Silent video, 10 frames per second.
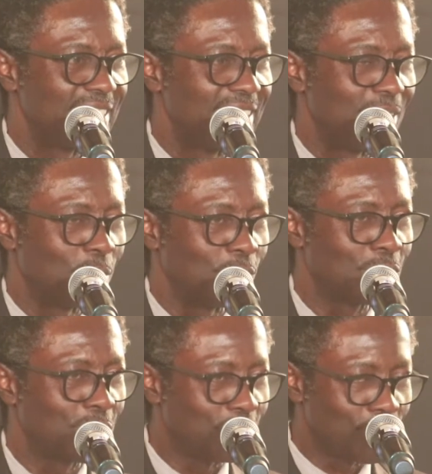the
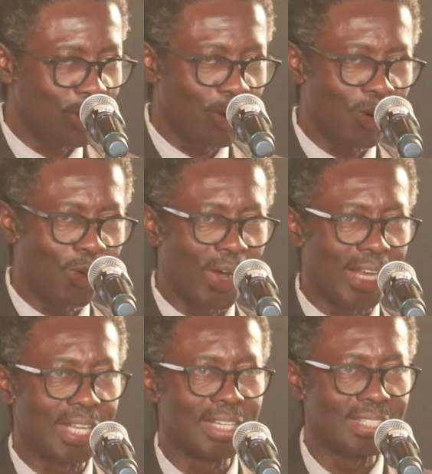mosquito
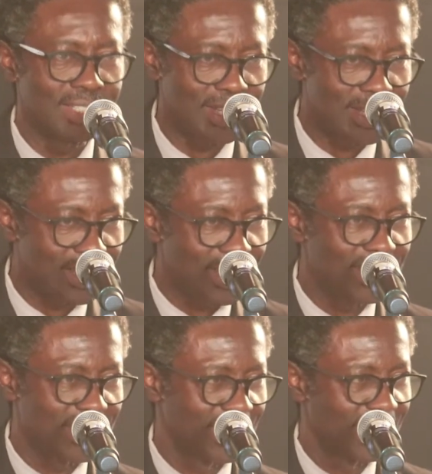and the
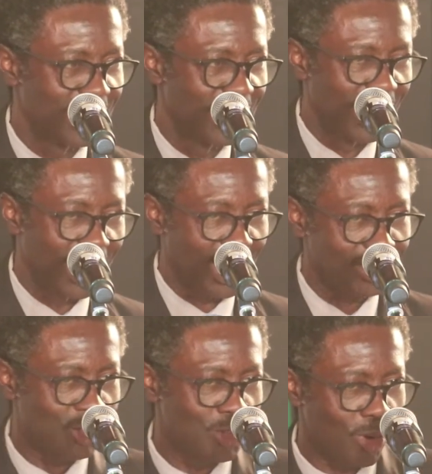diseases. And
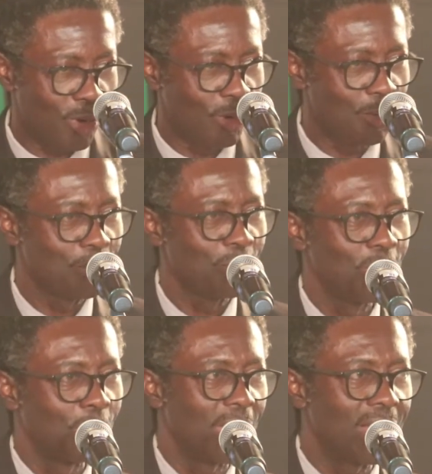as you know,
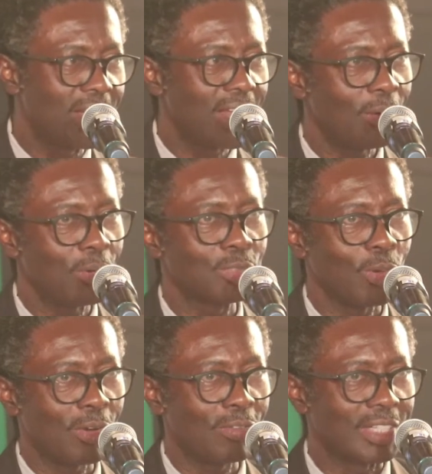malaria was
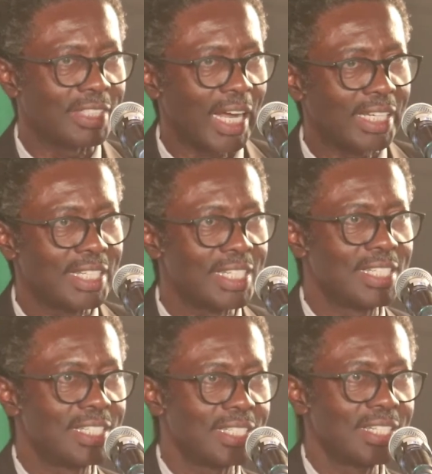one of the
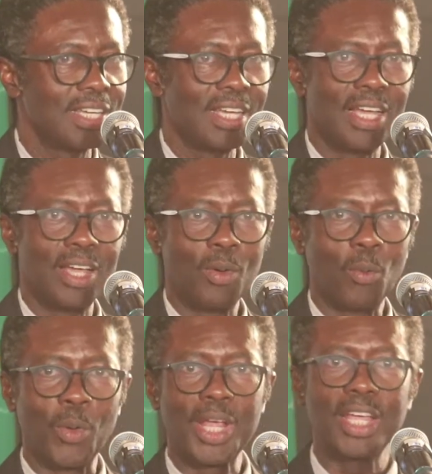strategies
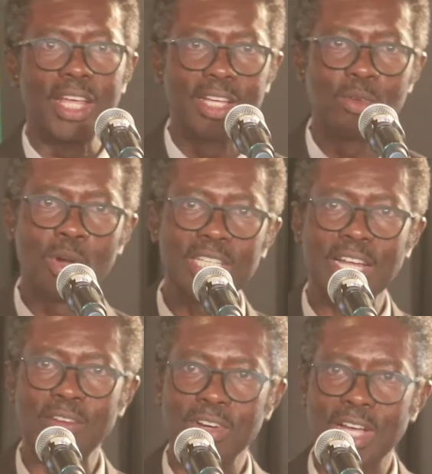we in West
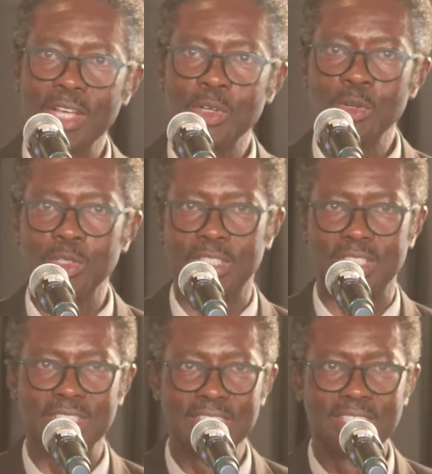Africa used